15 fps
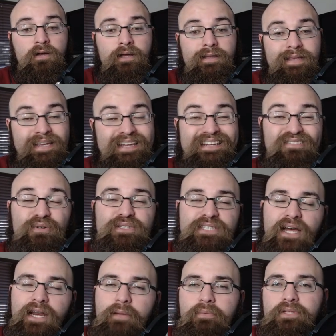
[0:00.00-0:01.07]
He was
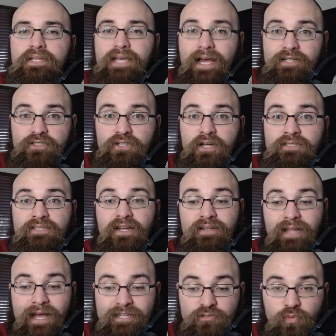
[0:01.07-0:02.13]
not able to catch a touchdown
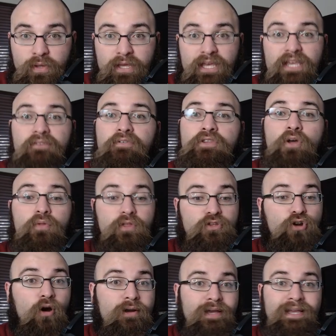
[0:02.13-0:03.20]
last week, even though the
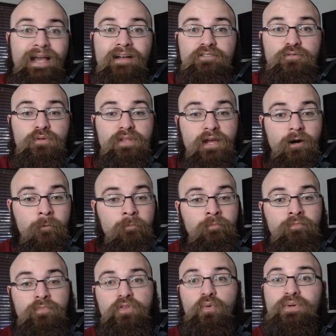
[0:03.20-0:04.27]
target counts were there,
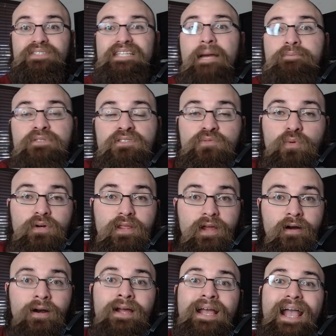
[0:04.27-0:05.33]
the receptions were
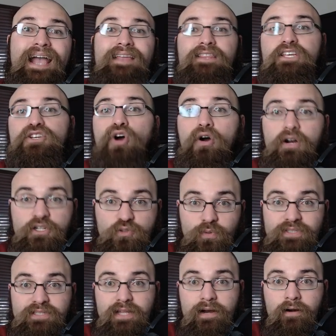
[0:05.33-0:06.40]
there, and the yardage
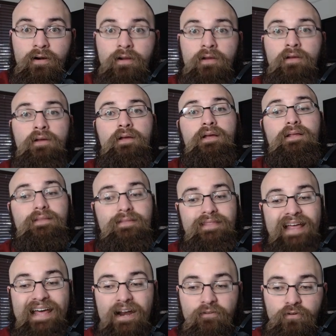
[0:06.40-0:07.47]
was there.
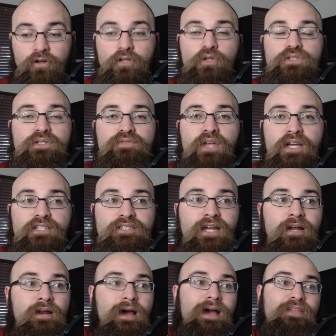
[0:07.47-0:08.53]
That ever elusive
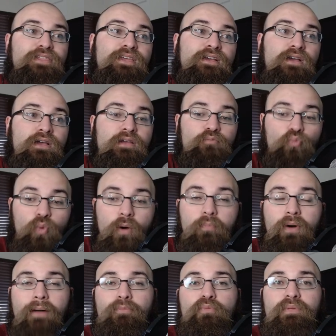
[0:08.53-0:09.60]
touchdown, I think, will
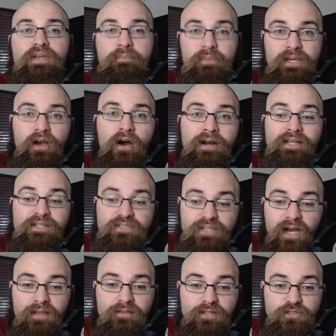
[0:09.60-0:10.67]
probably be on his
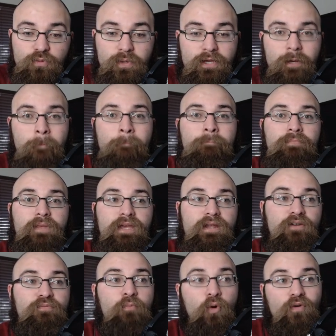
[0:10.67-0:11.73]
side this week
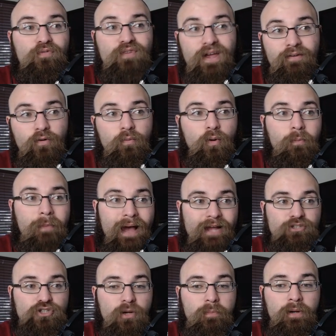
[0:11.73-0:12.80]
in a more favorable
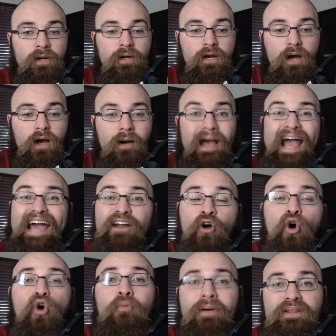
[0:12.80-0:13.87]
matchup at
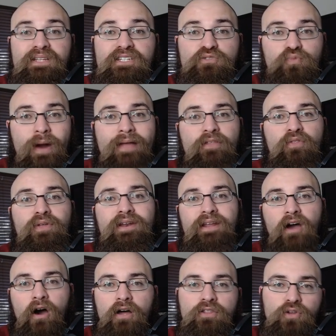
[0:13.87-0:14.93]
home, at least, rather than
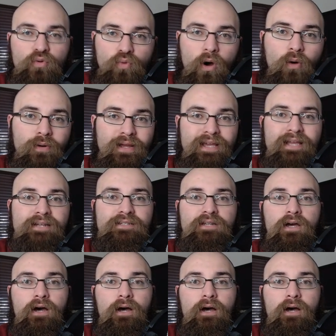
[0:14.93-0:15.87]
on the road in